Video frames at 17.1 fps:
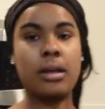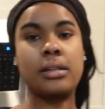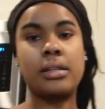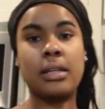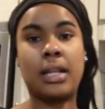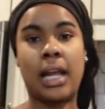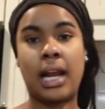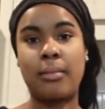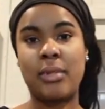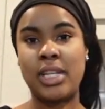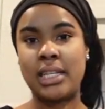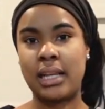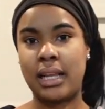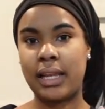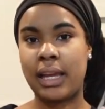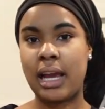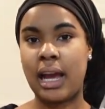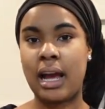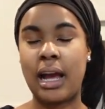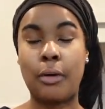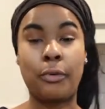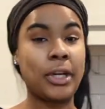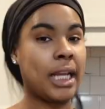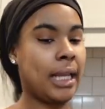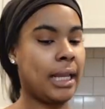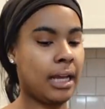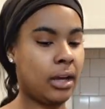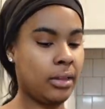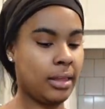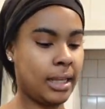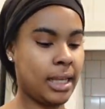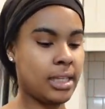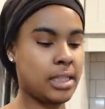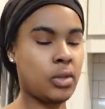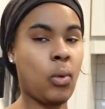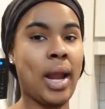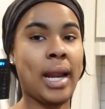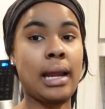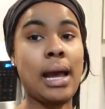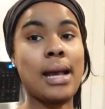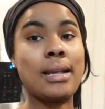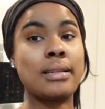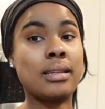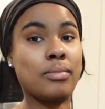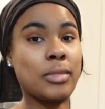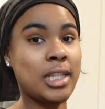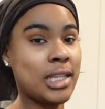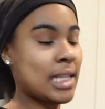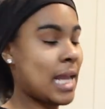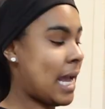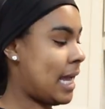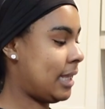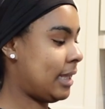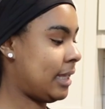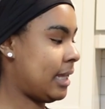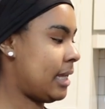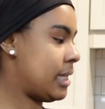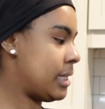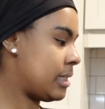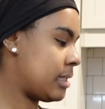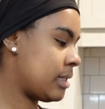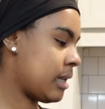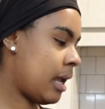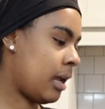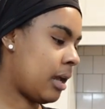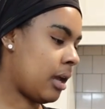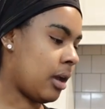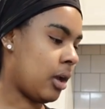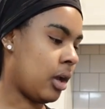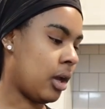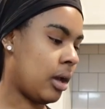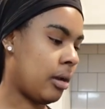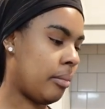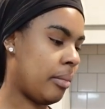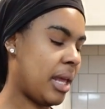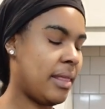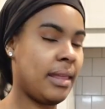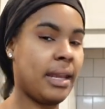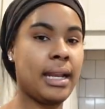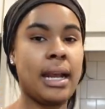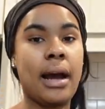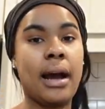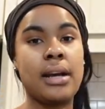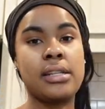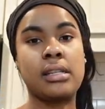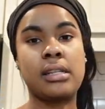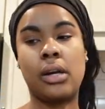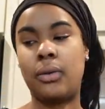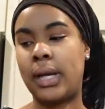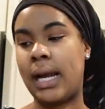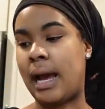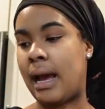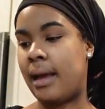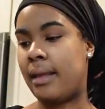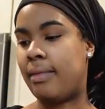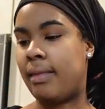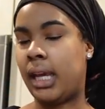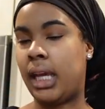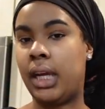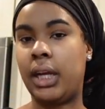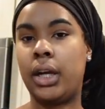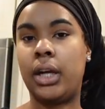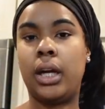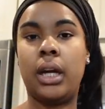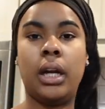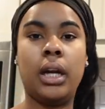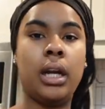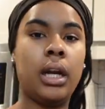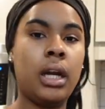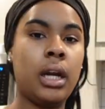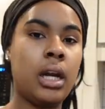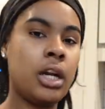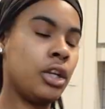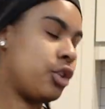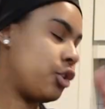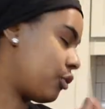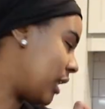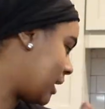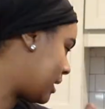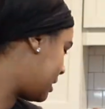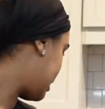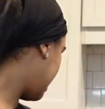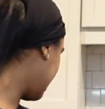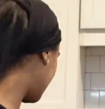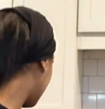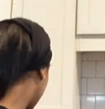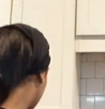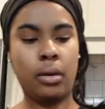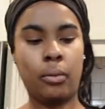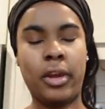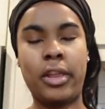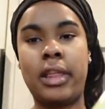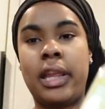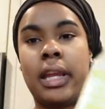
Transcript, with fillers: So like I've been telling y'all, I want to eat healthy, so I got some salads. And then I also got their dressing with